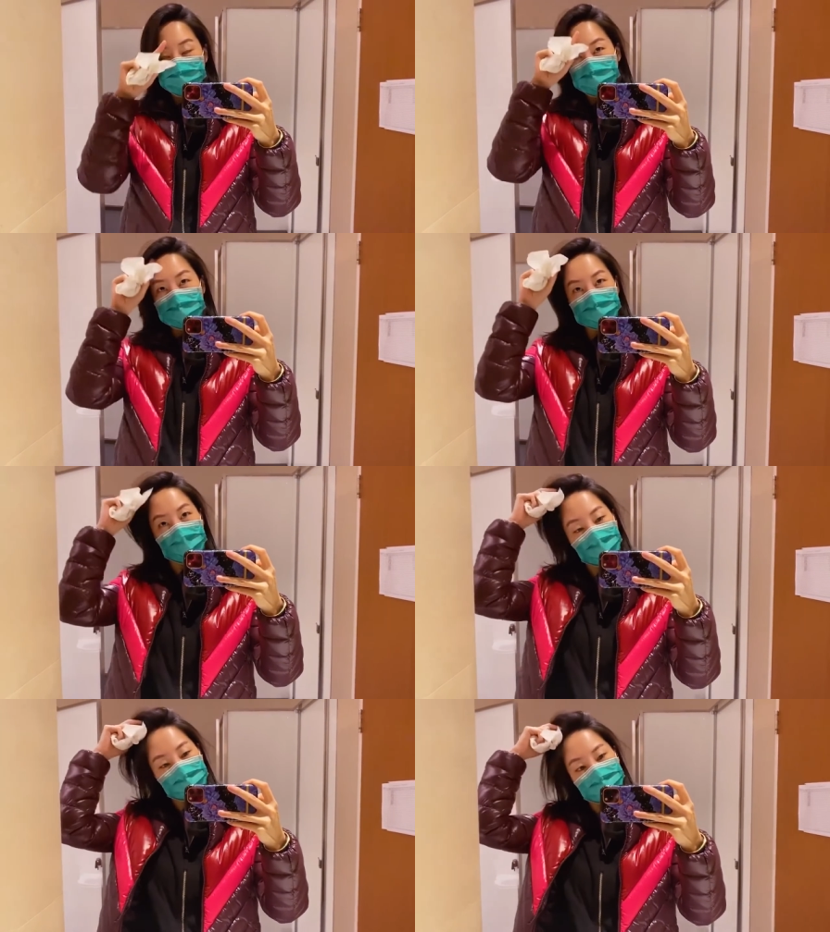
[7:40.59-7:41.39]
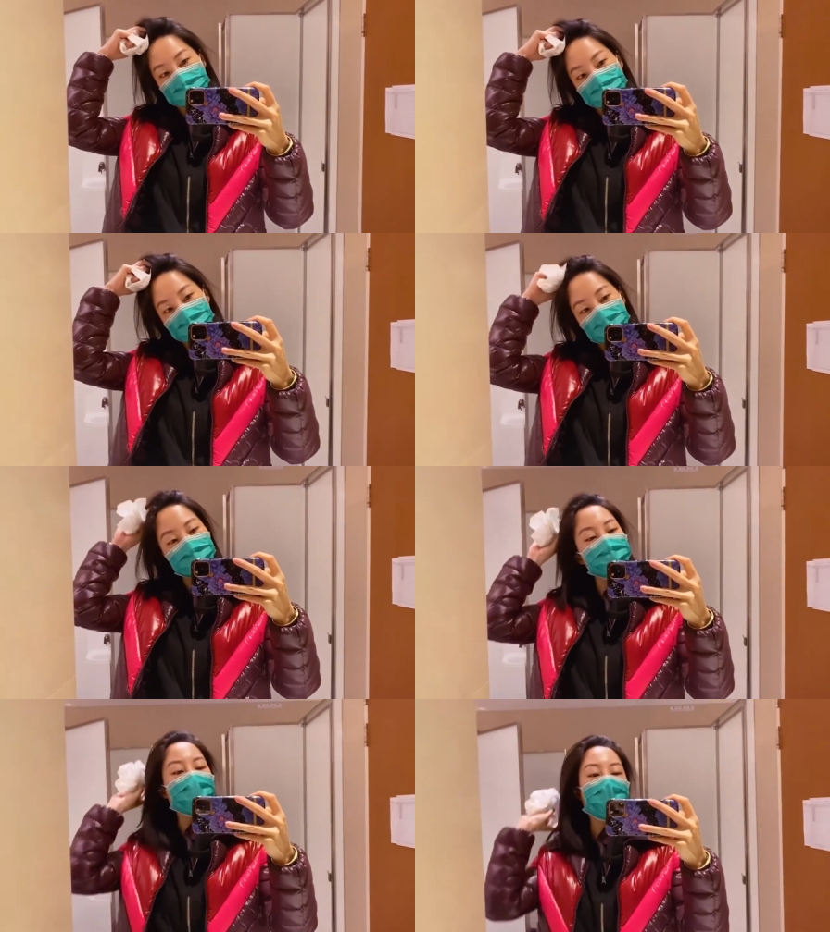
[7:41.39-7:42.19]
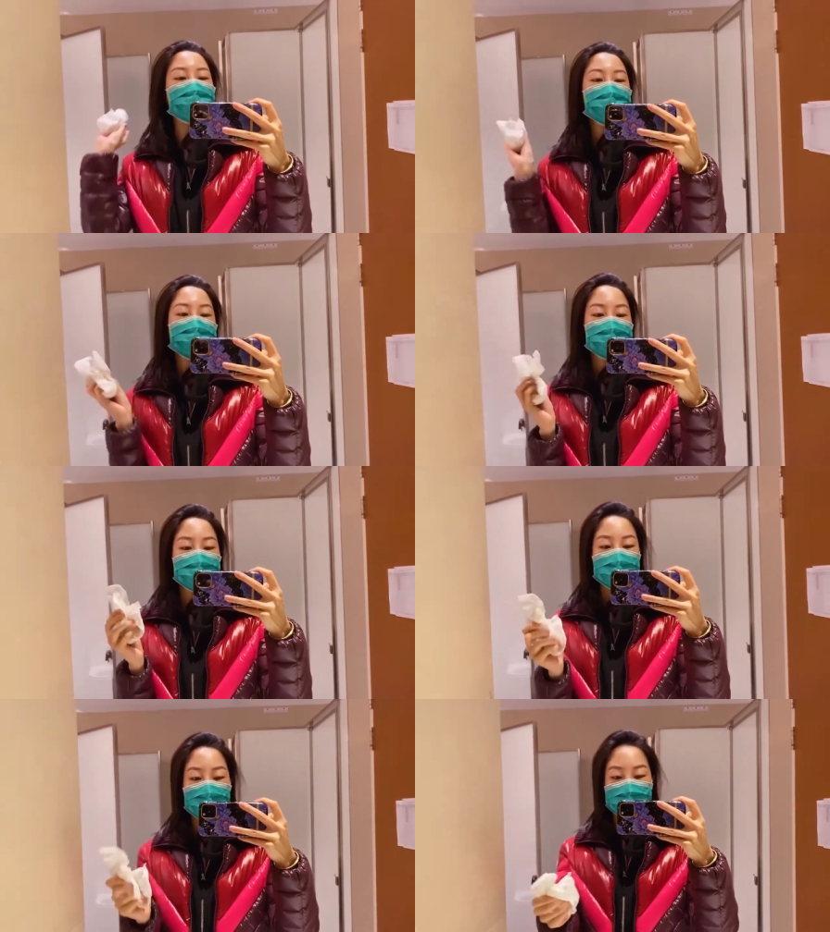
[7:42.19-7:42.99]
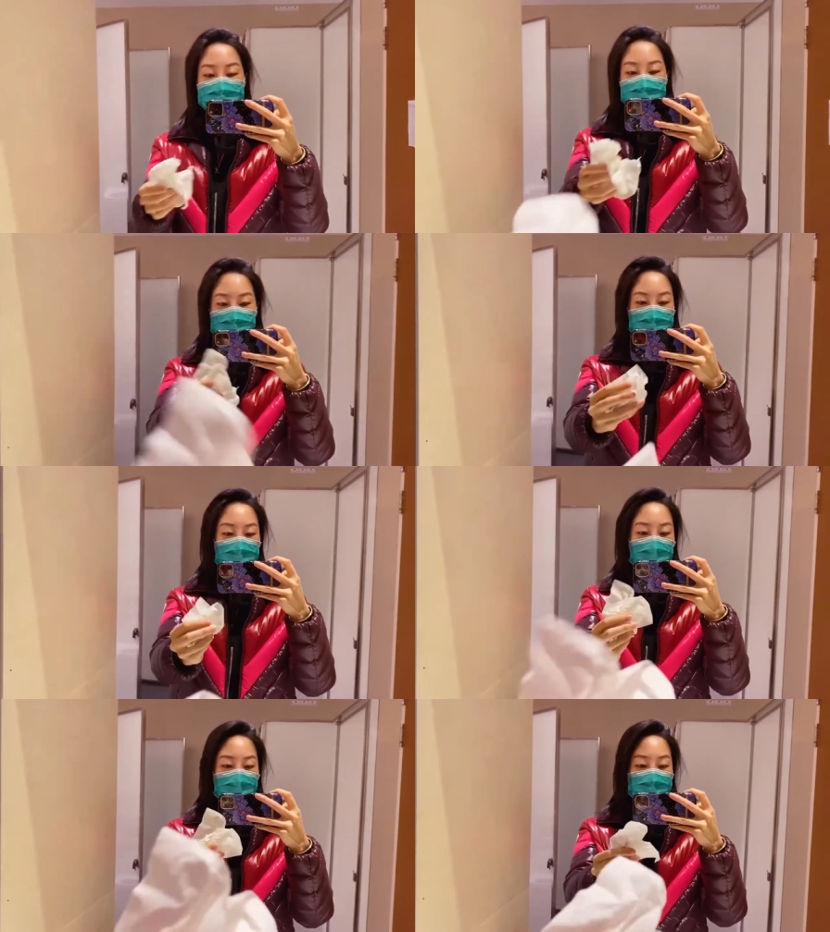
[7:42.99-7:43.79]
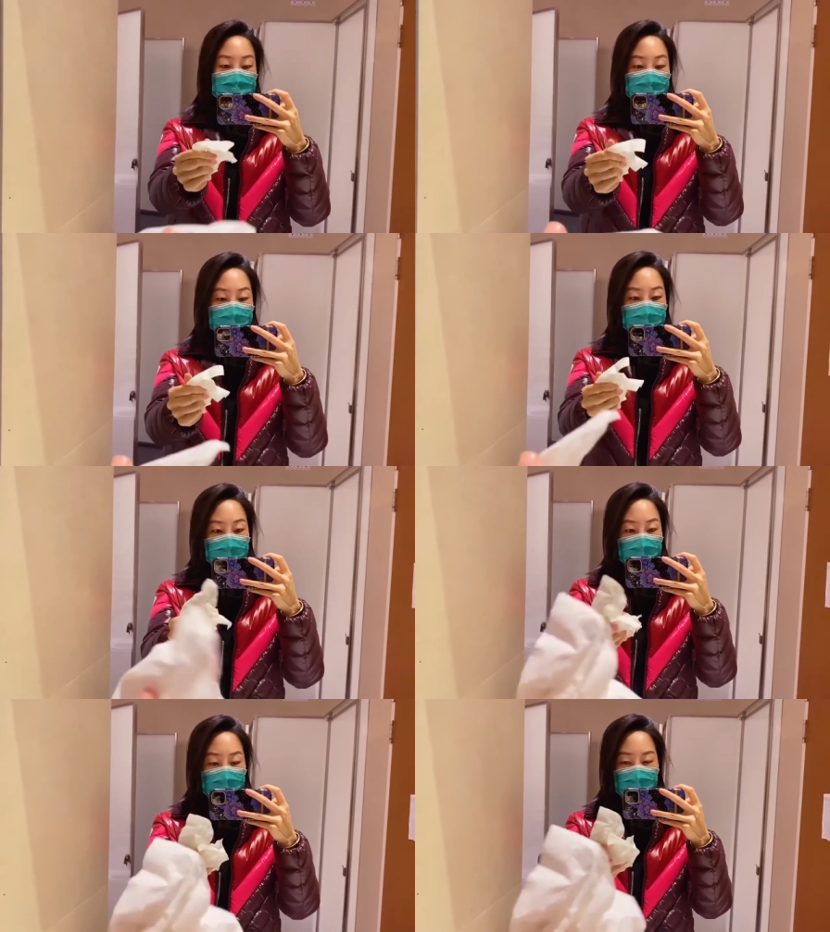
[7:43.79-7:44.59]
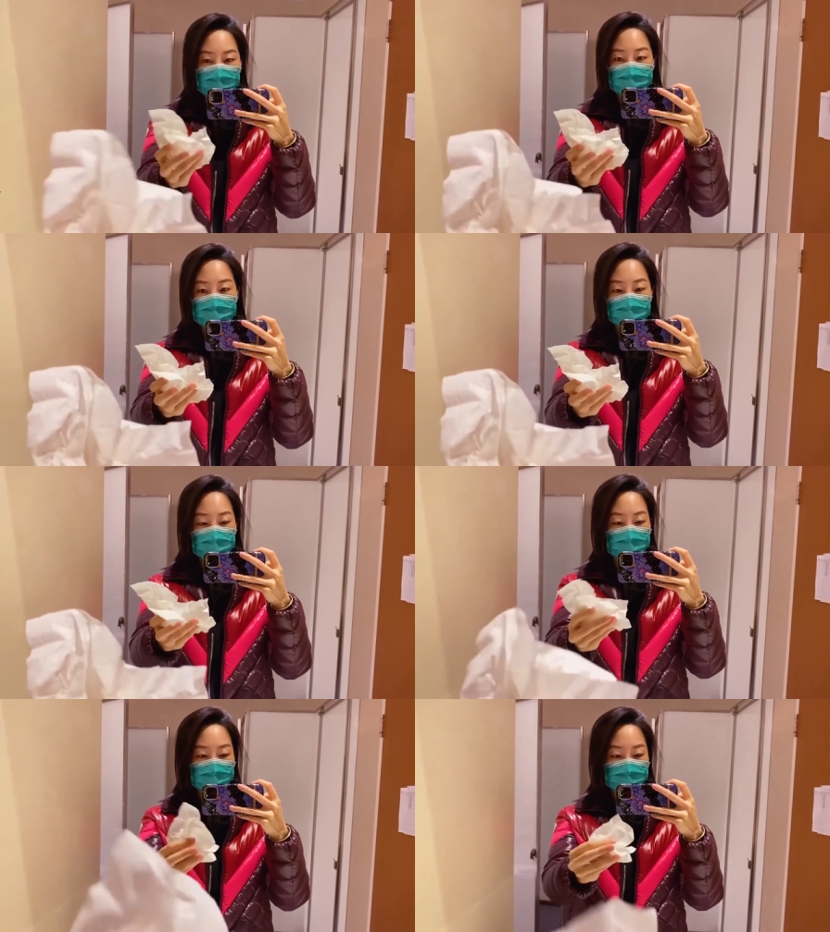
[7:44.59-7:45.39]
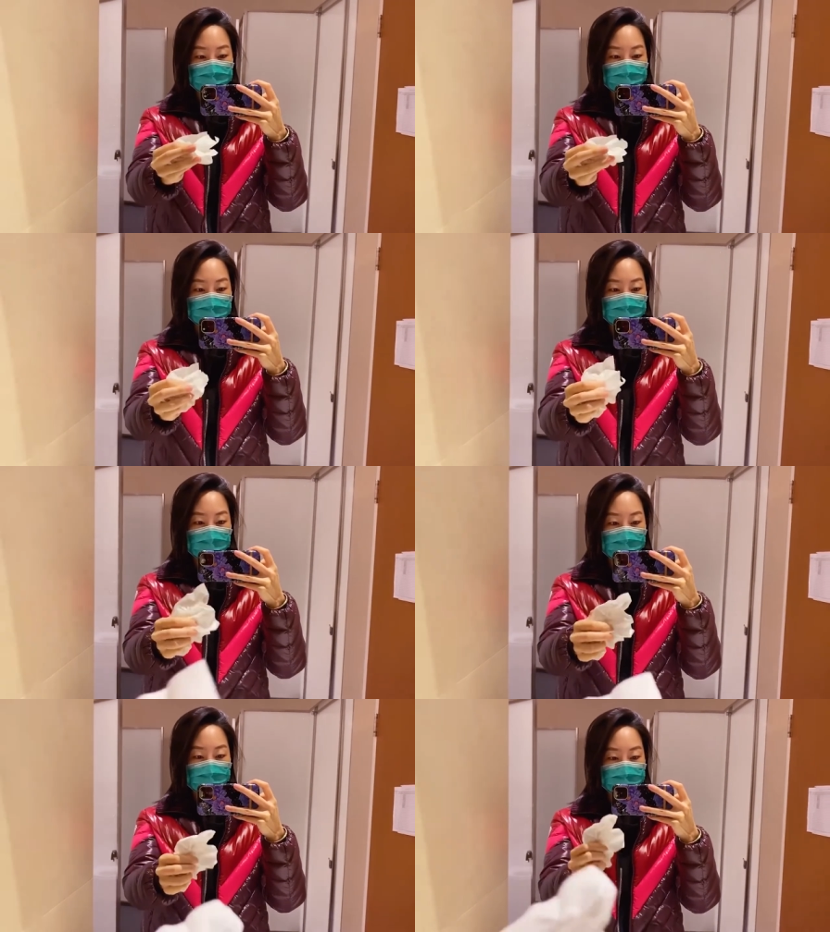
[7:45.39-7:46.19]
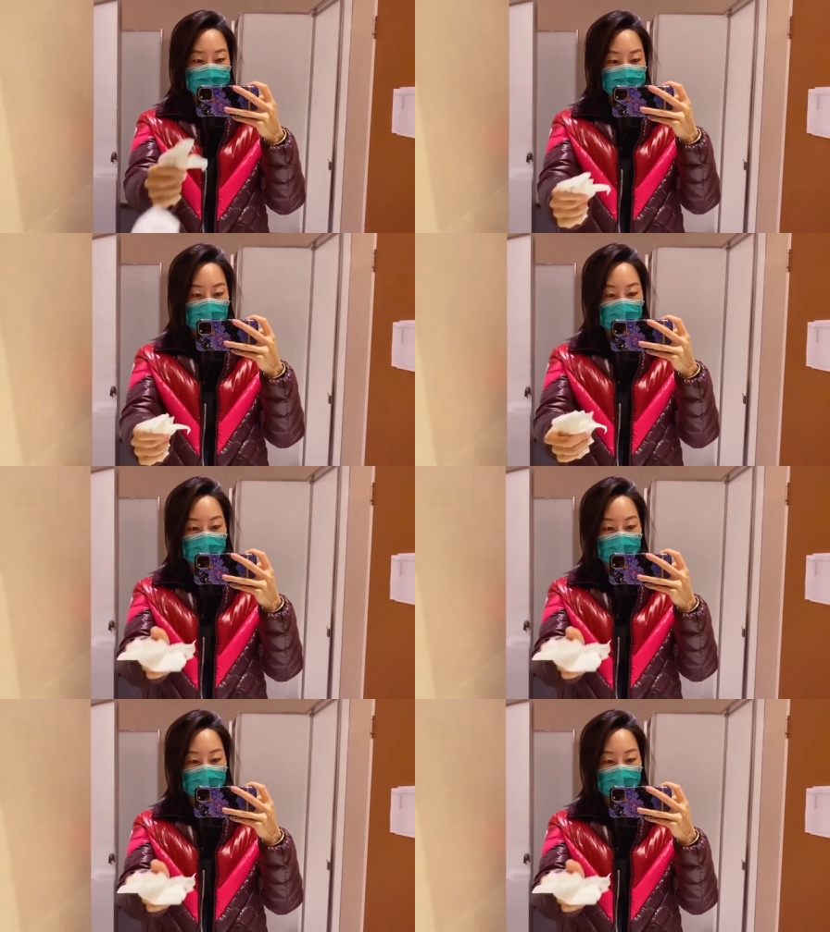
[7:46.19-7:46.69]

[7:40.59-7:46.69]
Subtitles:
since COVID, my new habit is that after washing my hands and wiping them dry,